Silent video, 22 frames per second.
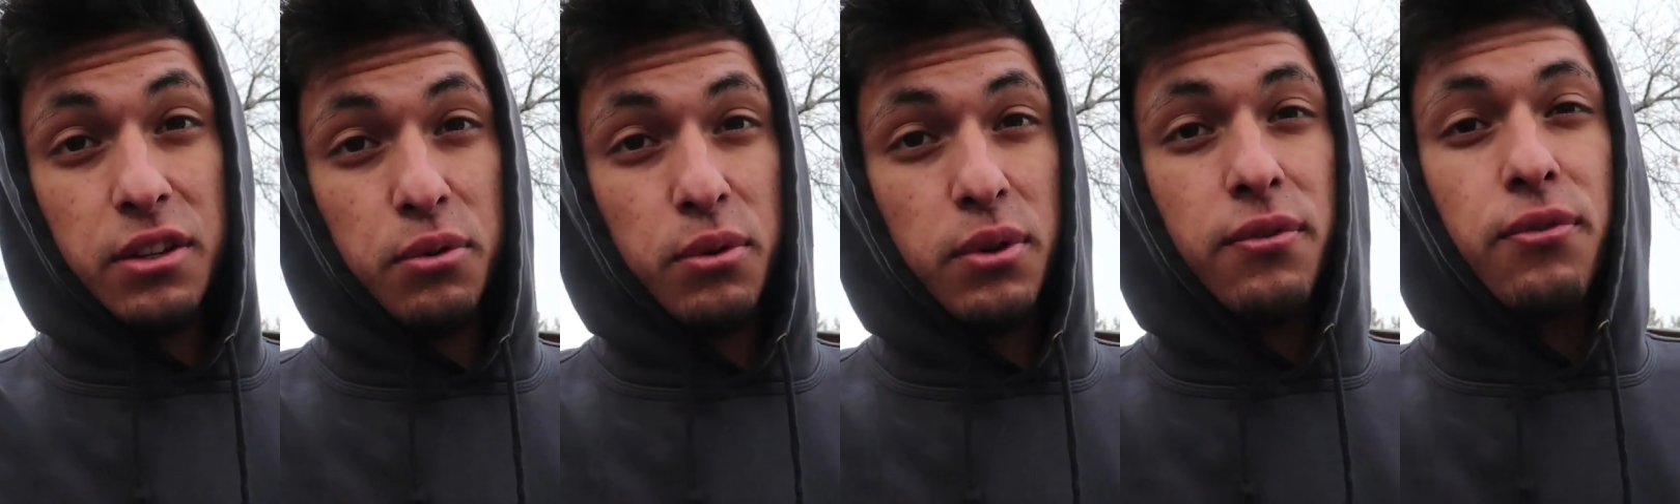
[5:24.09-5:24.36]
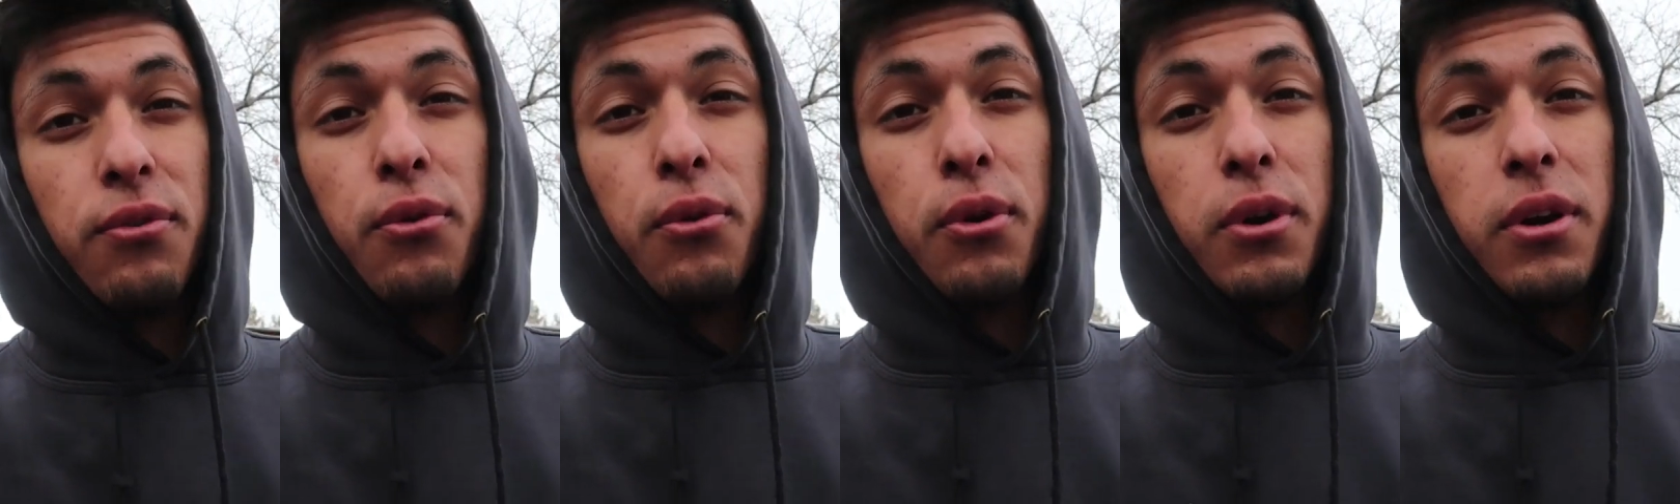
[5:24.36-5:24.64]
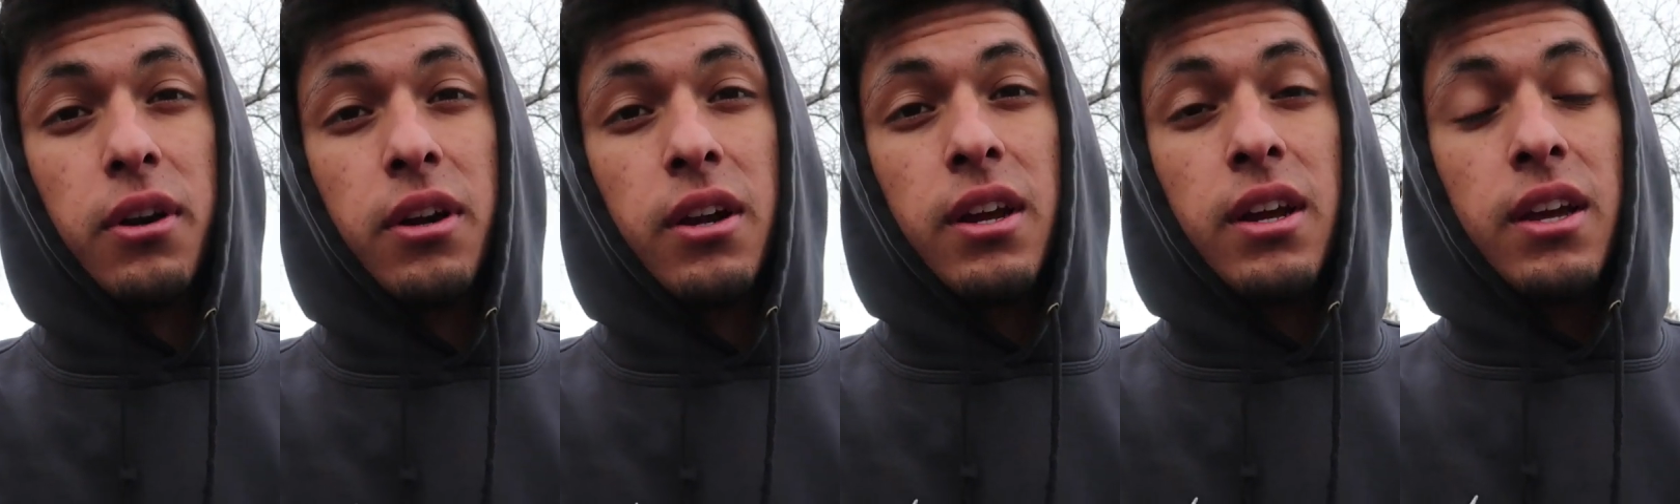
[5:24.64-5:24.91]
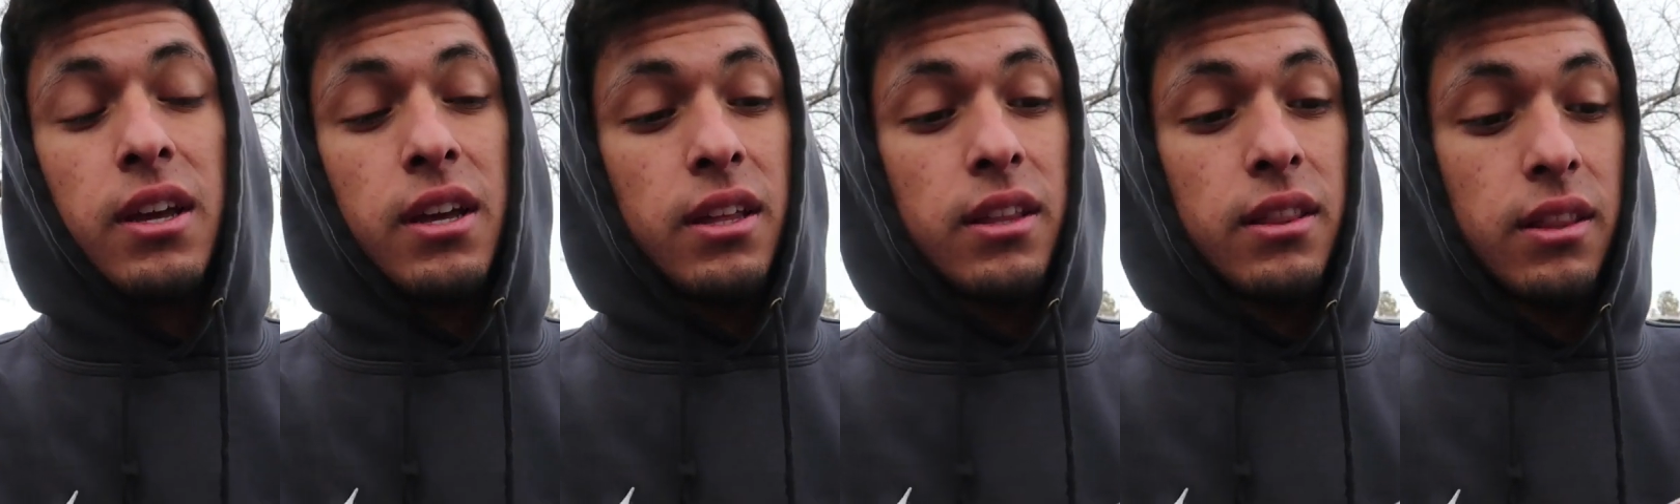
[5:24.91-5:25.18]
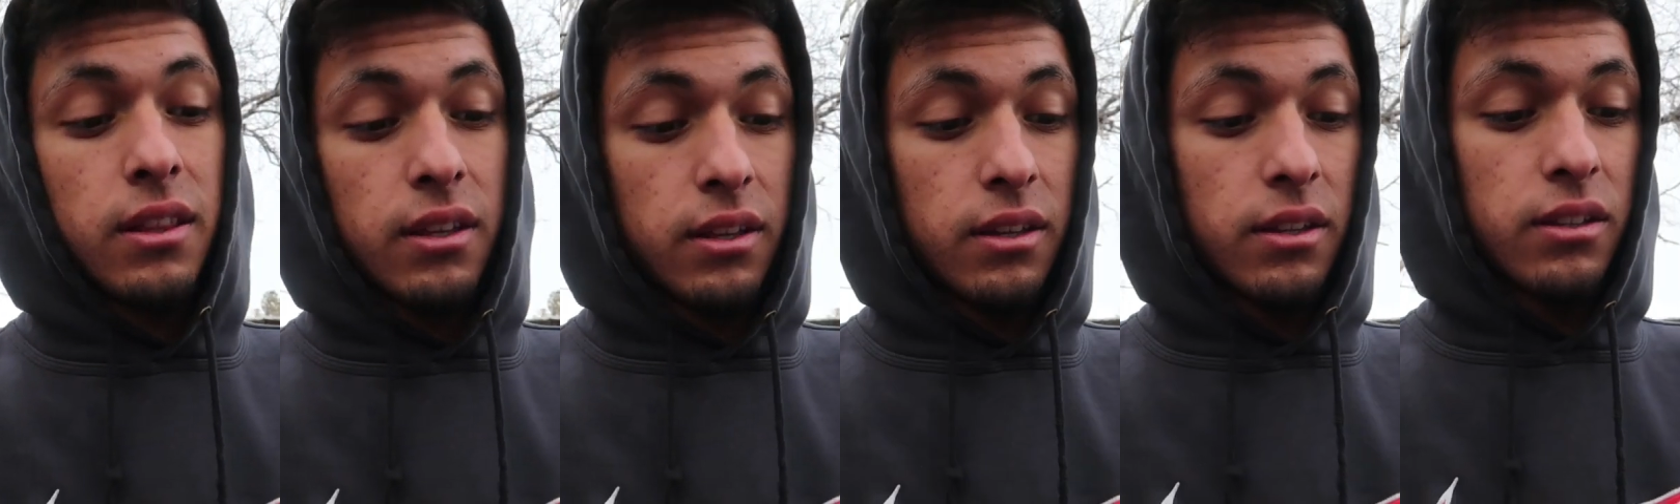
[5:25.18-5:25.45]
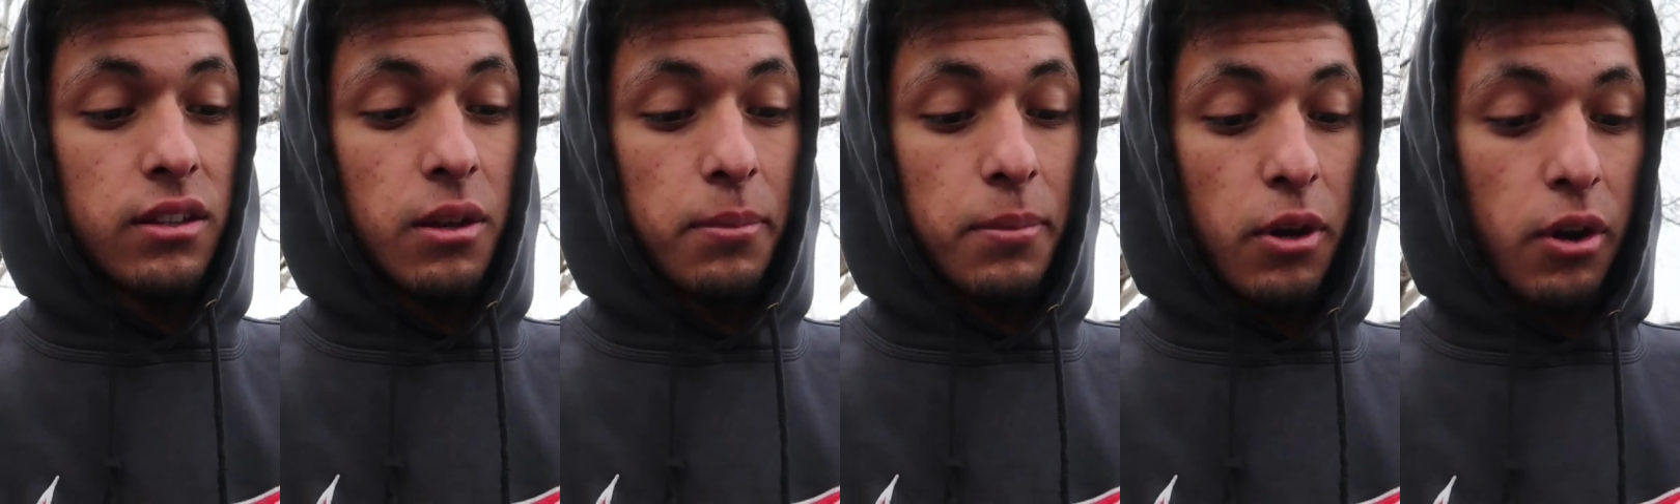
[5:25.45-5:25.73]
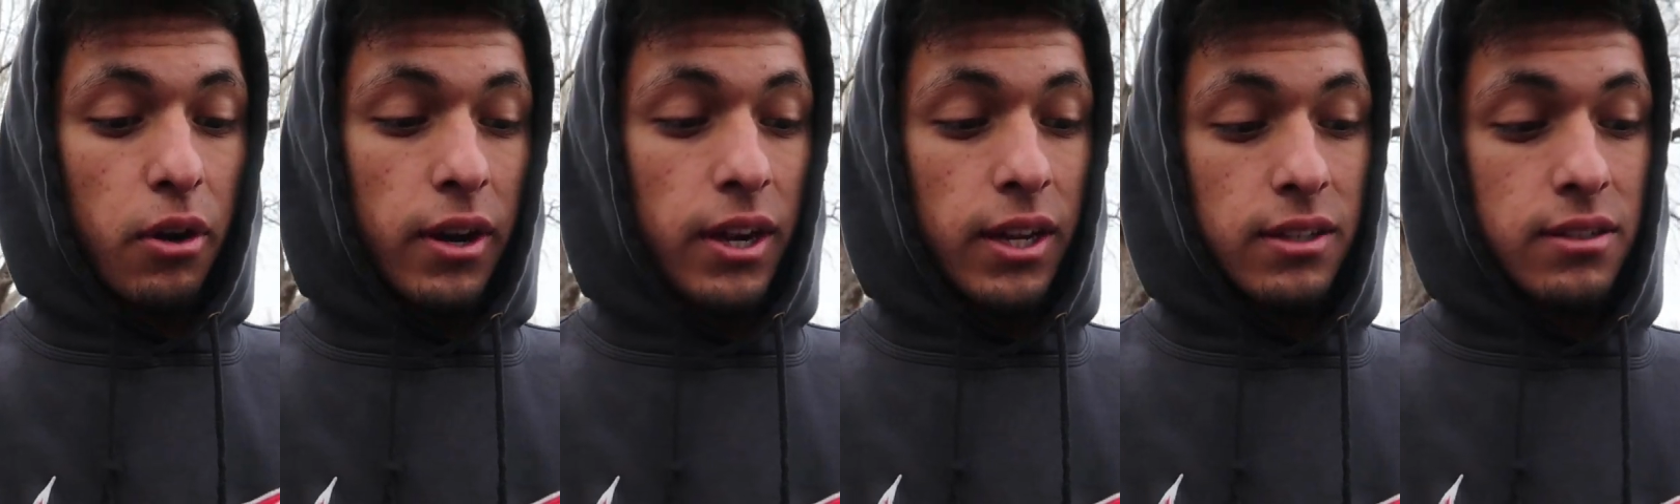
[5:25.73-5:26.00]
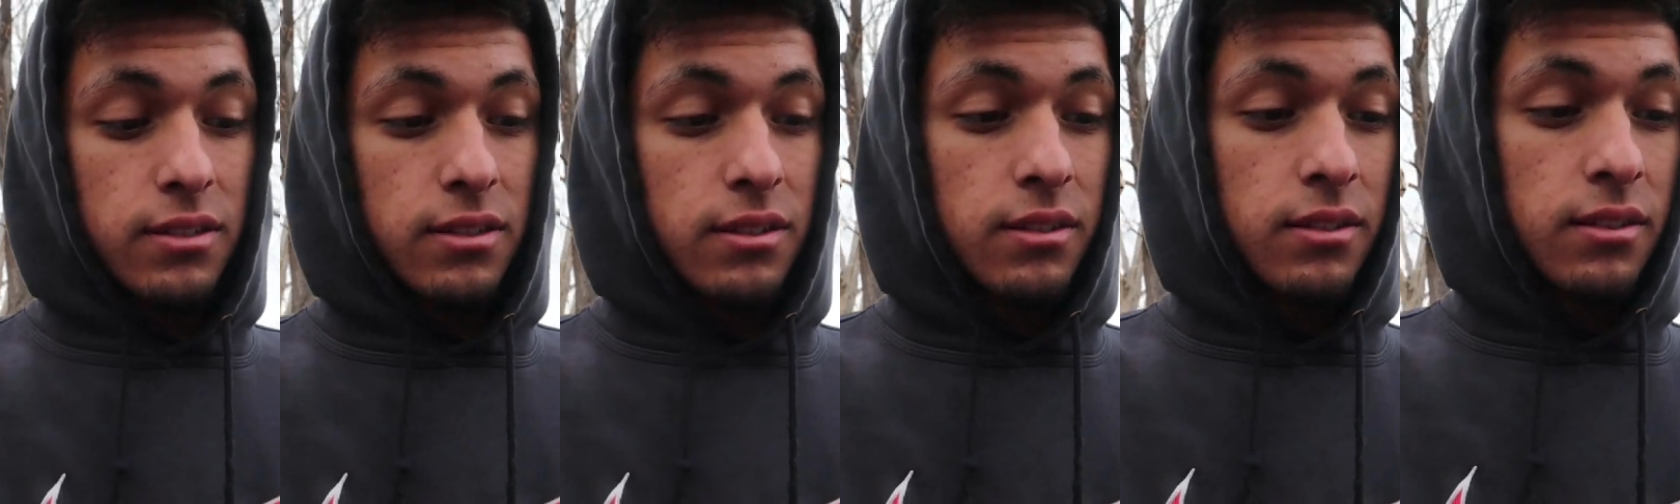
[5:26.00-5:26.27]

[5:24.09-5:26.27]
do it for the WRX.